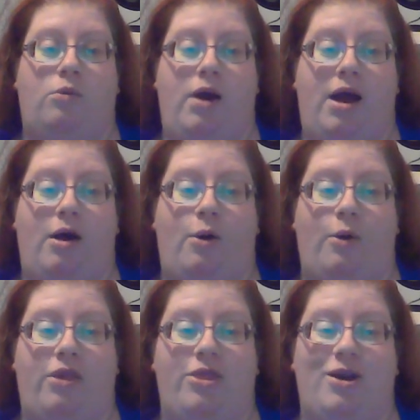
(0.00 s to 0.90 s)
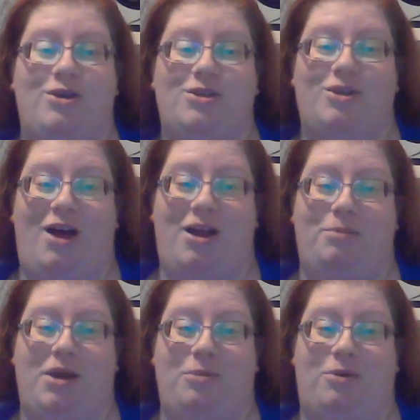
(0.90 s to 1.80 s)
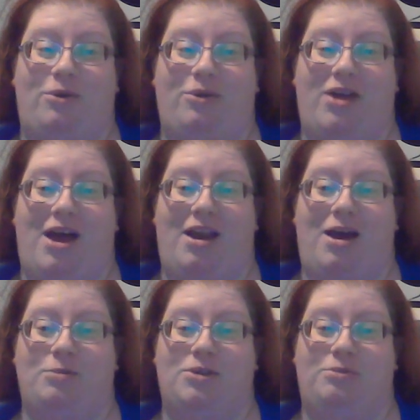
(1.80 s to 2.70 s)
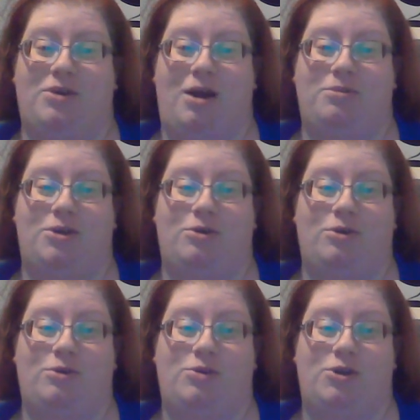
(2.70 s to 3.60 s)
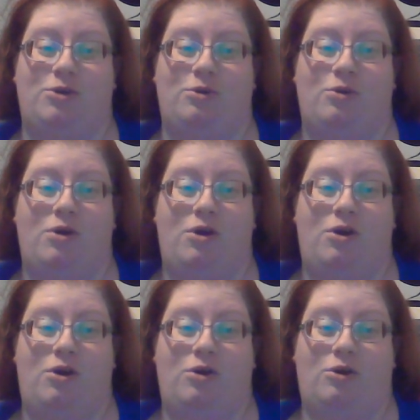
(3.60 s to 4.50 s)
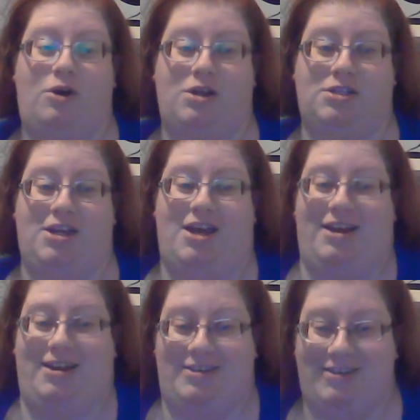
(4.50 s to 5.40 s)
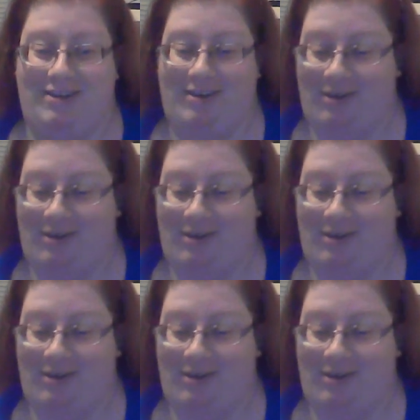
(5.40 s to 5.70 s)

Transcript: wow, there's a lot of people that I'm subscribed to who do cross stitch.